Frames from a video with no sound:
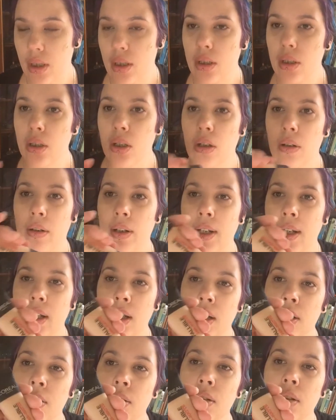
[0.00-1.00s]

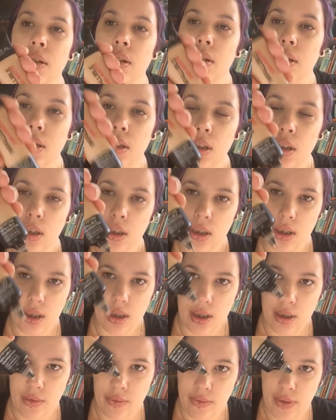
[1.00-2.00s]
L'Oreal
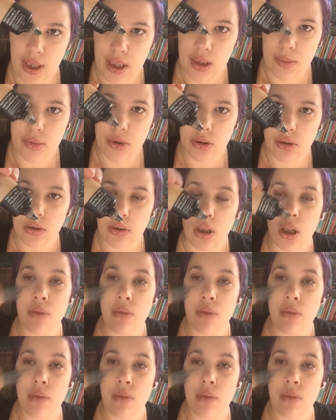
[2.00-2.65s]
Infallible.